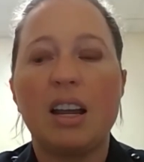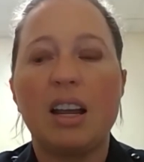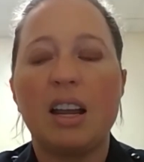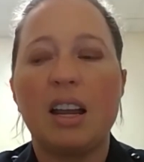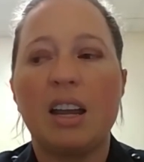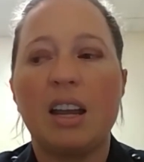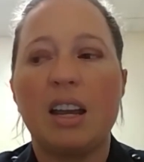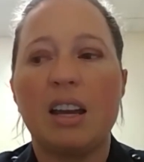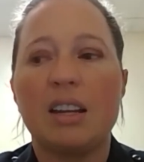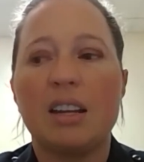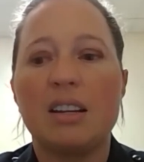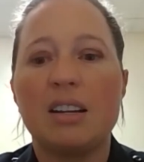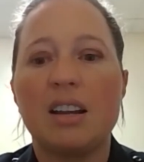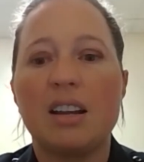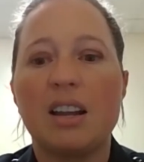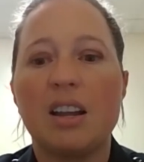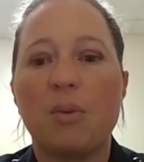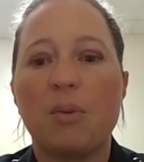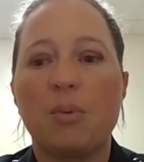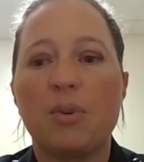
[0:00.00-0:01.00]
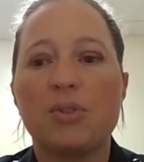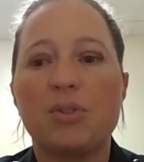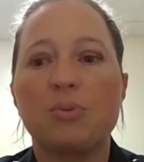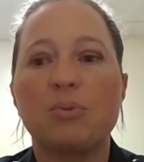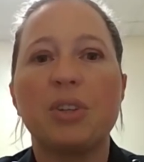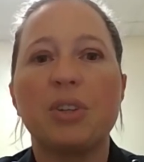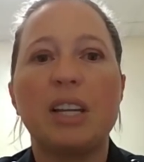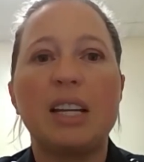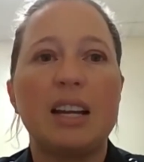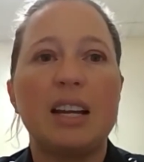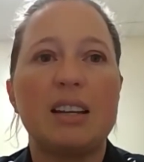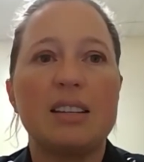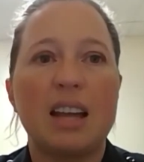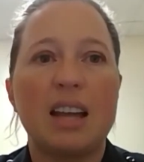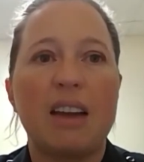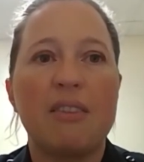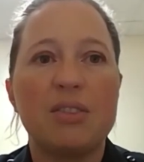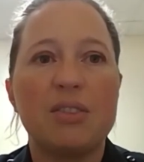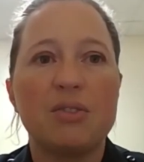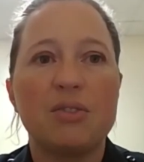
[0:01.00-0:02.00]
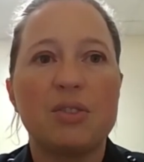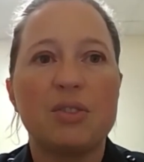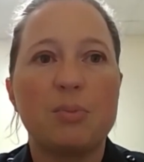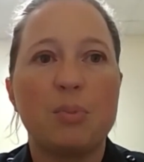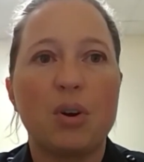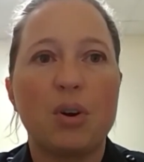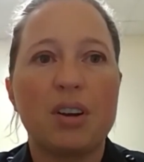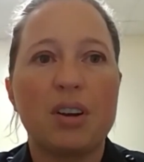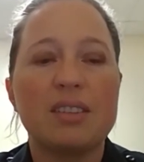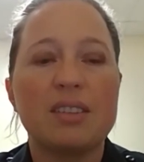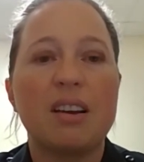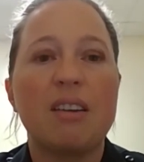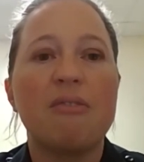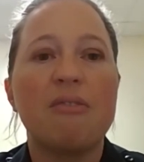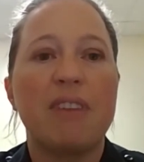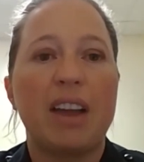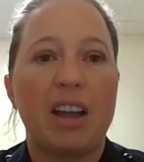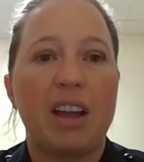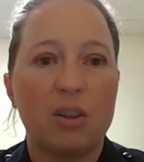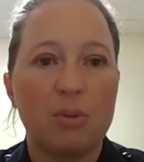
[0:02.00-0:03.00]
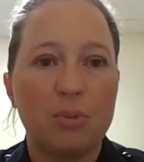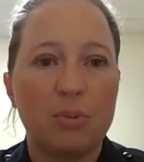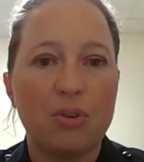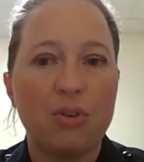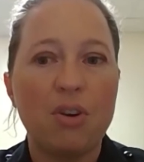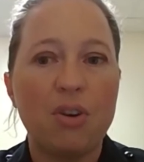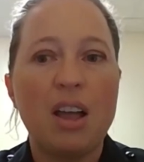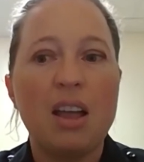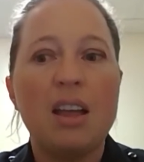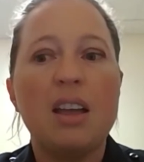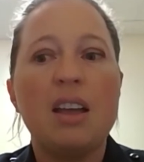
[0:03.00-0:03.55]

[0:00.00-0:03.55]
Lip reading: And it was really nice having those books available